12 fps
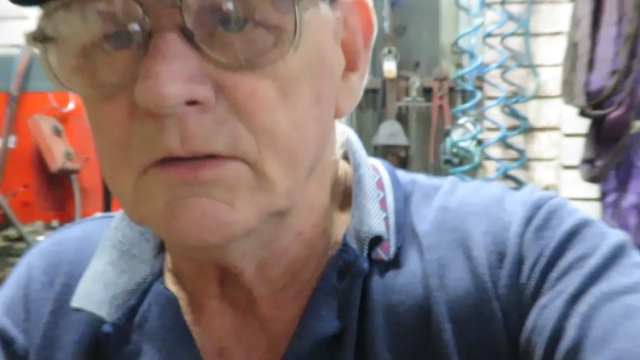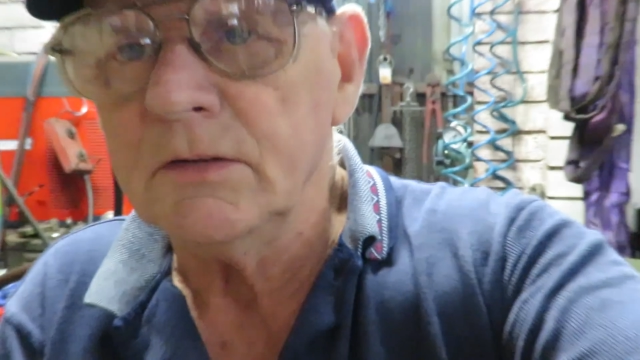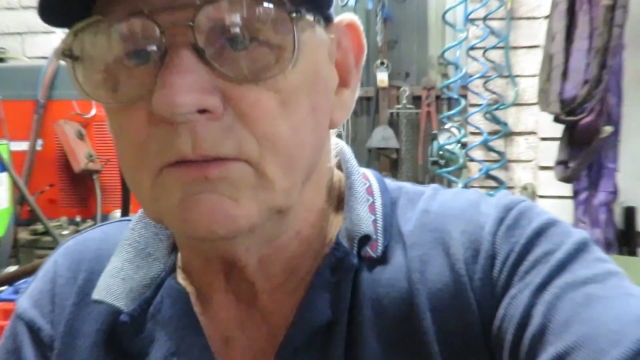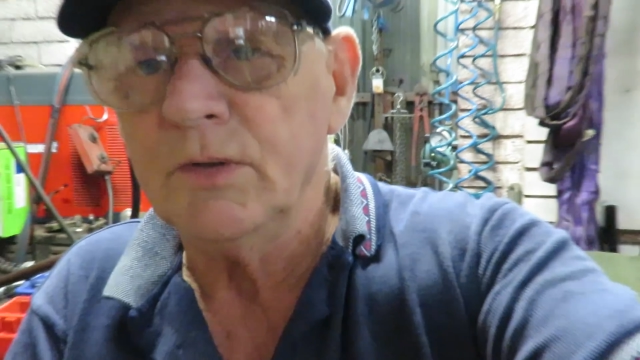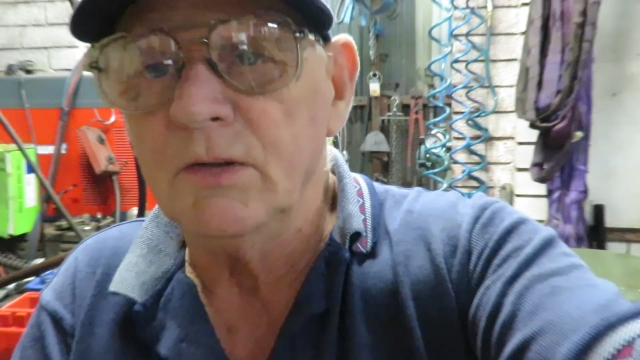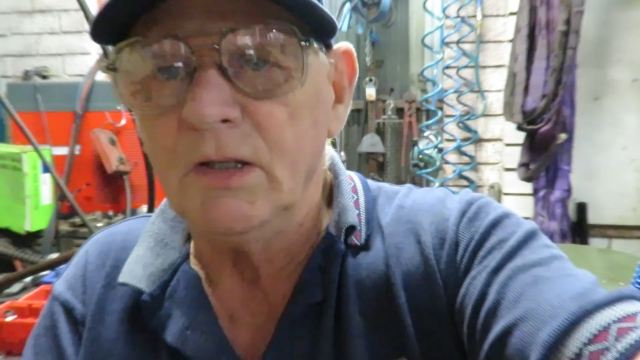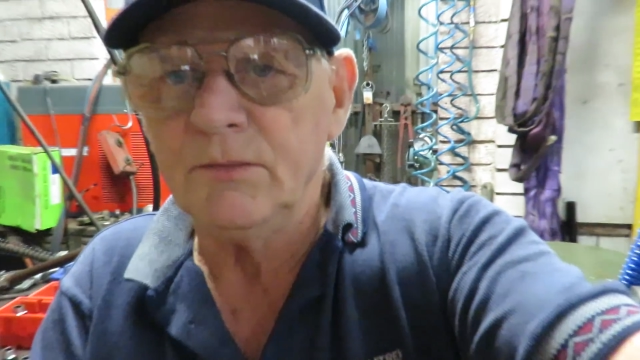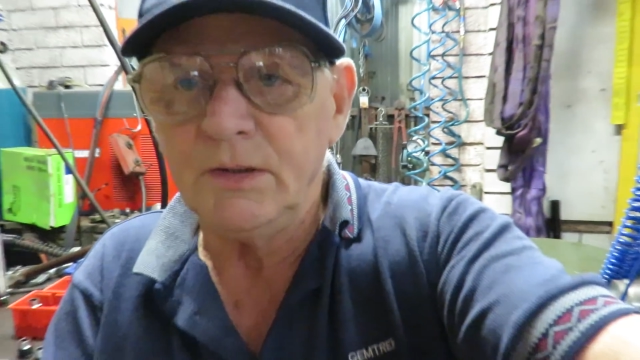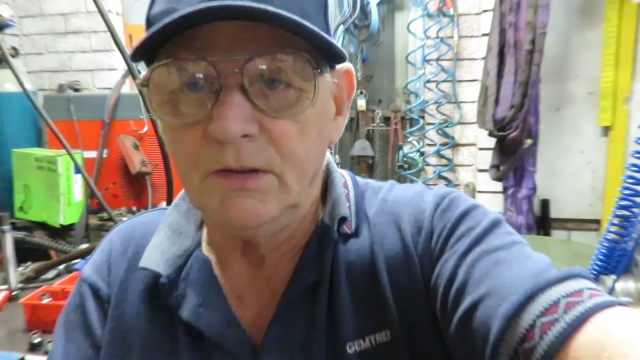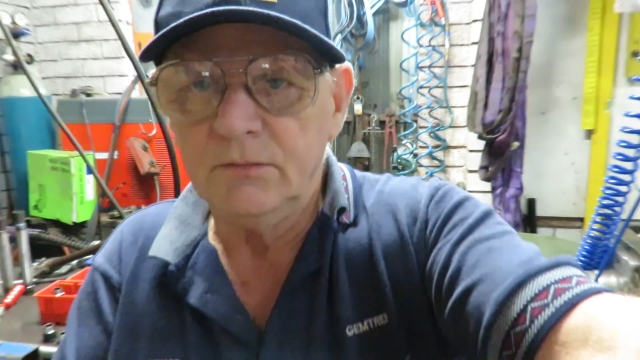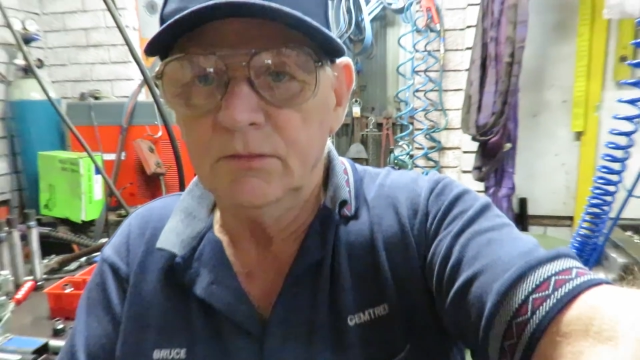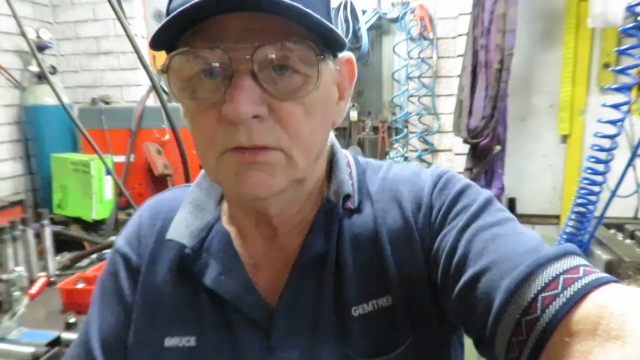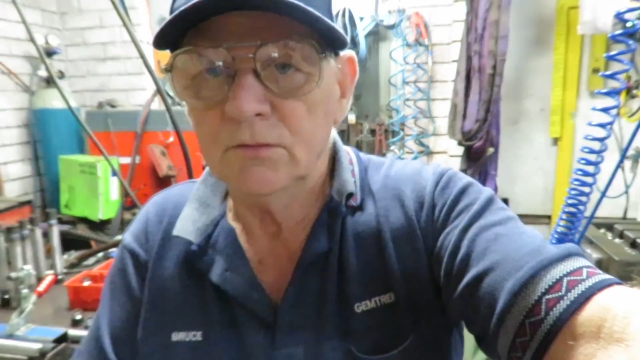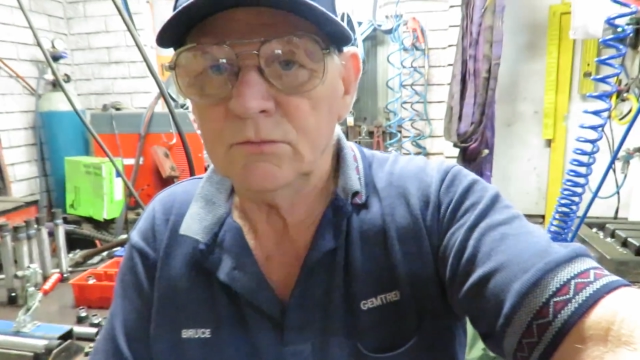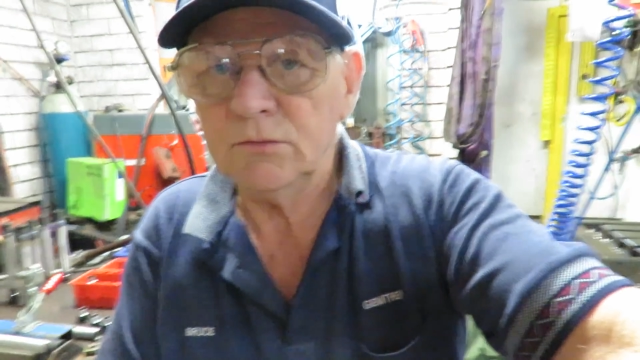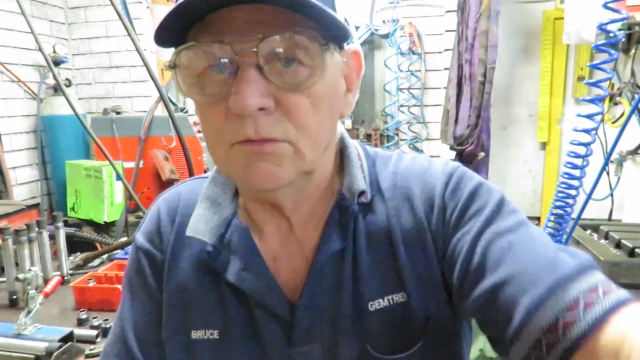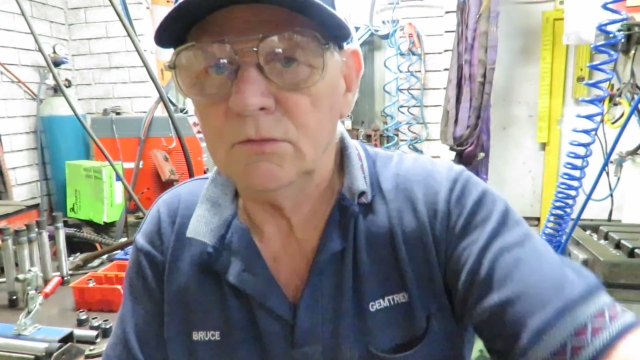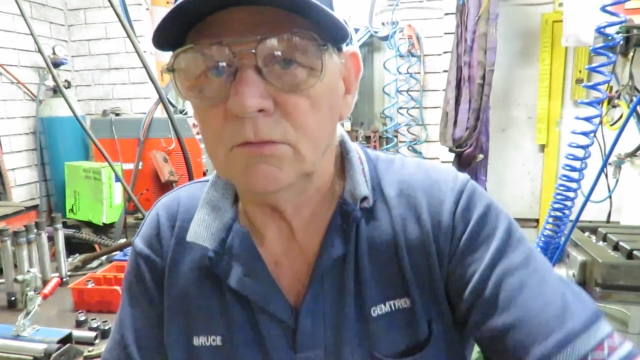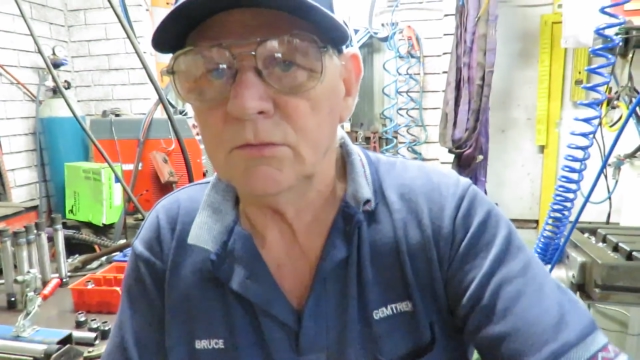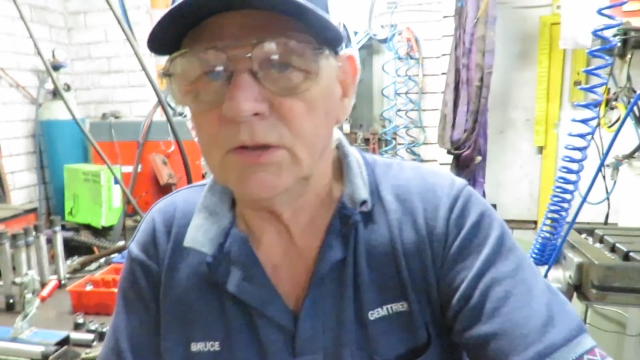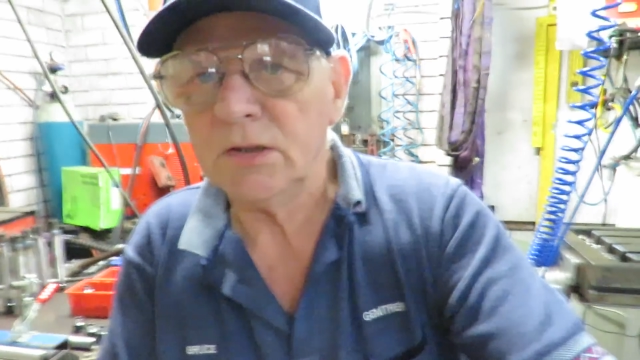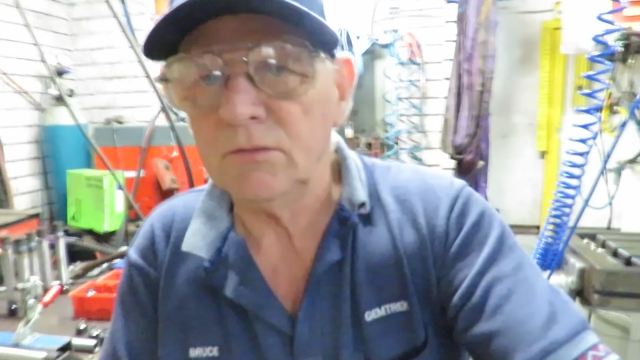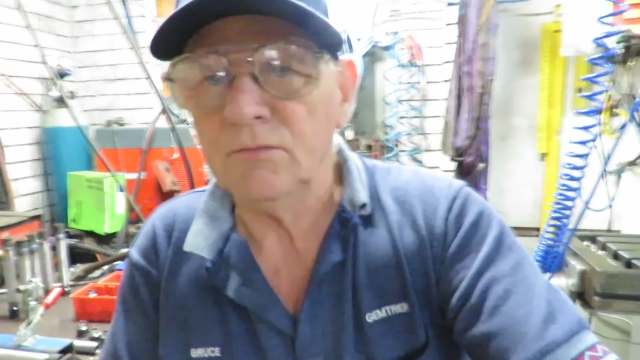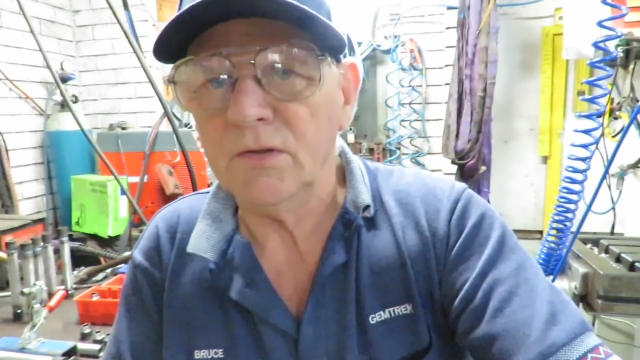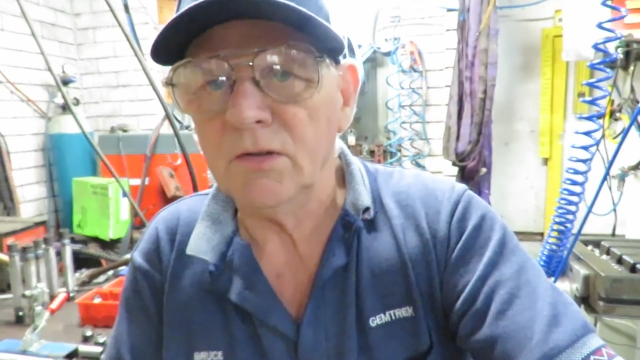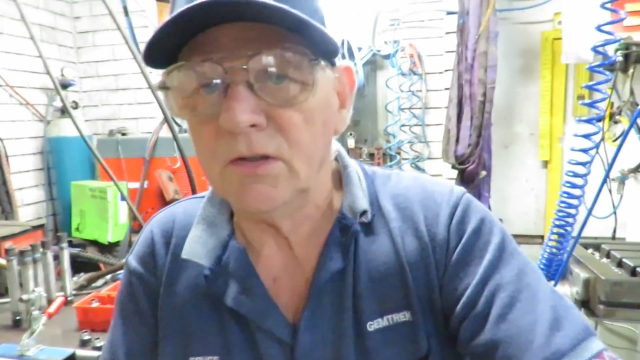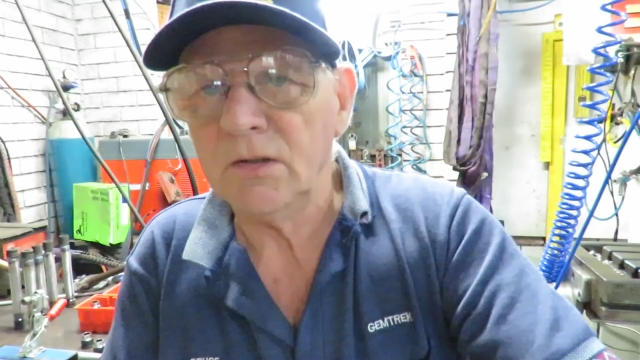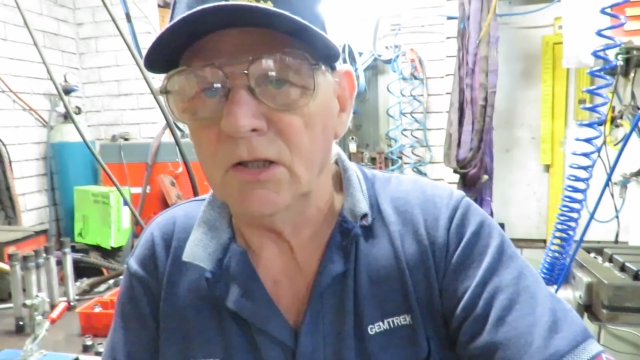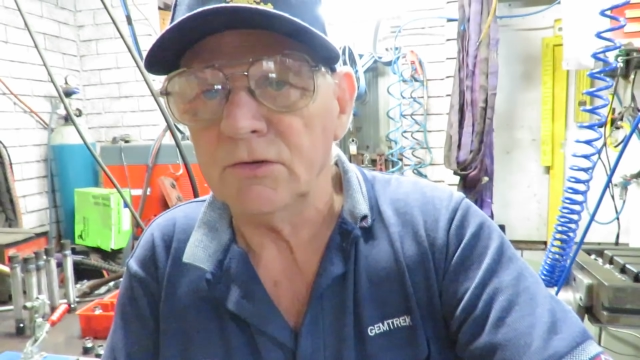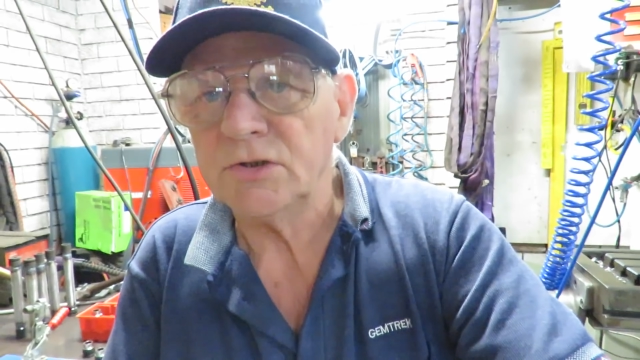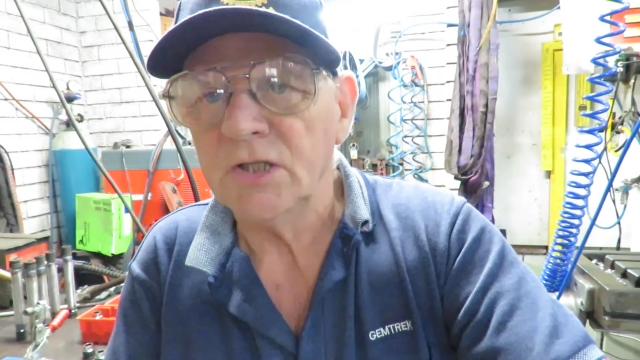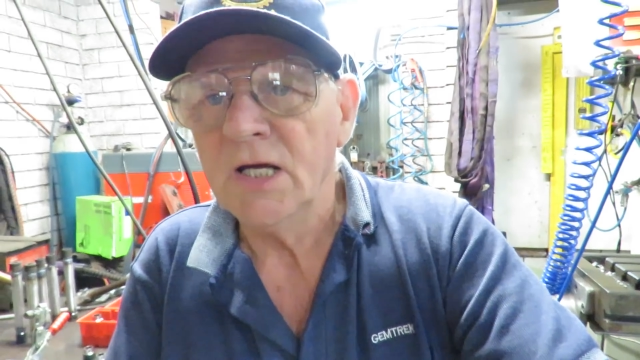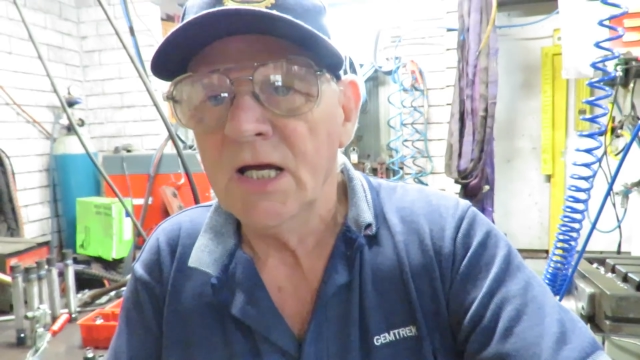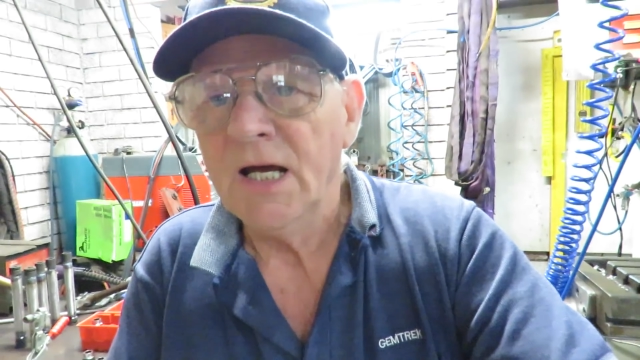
Uh, where are we? Oh, we're getting very close.